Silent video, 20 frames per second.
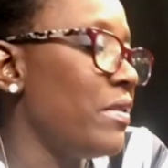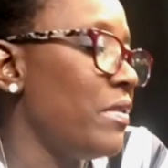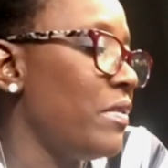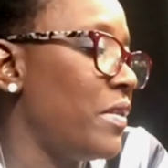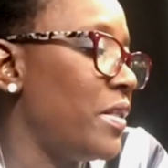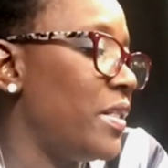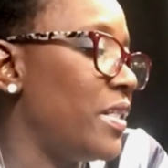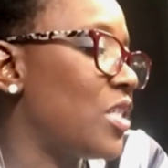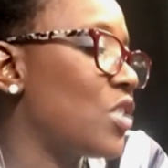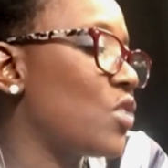The
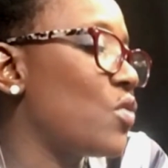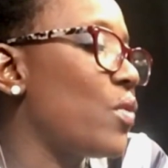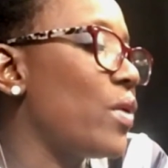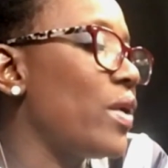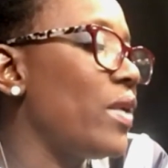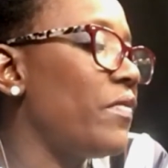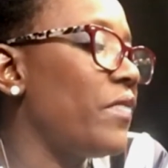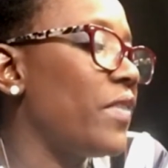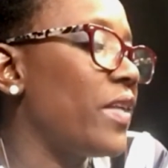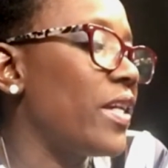
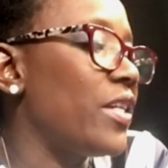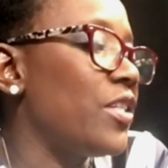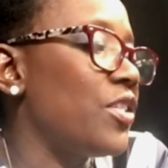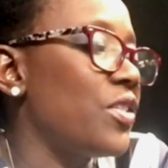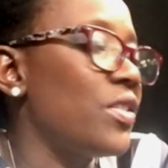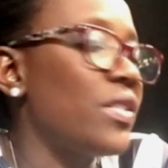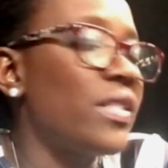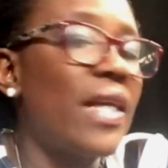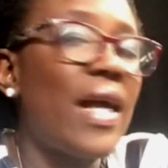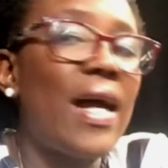
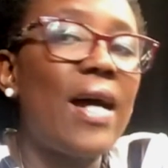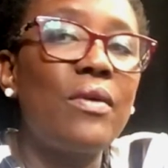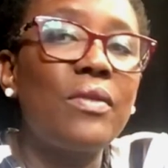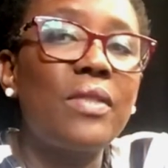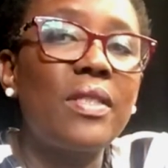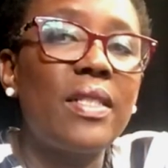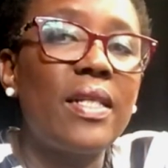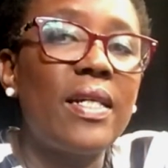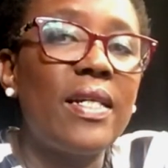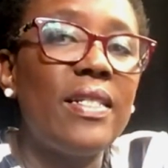disqualifications
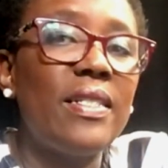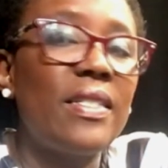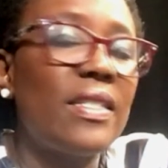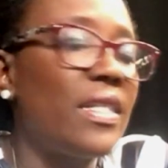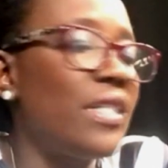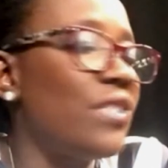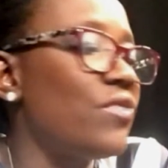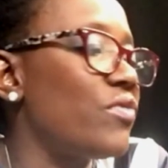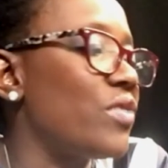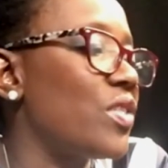outlined
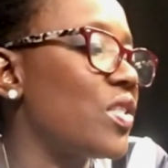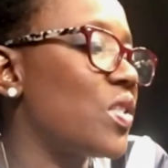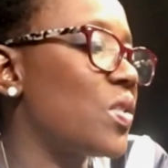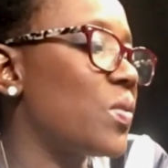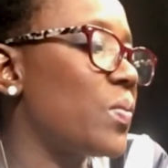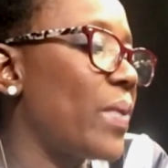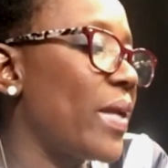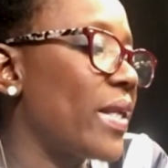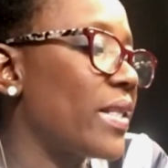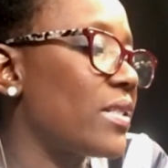in
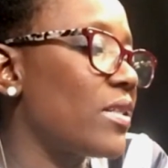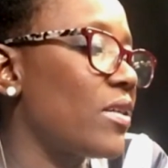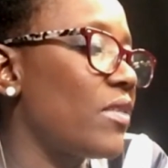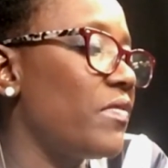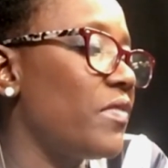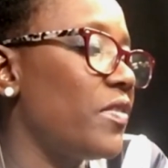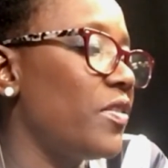respect of the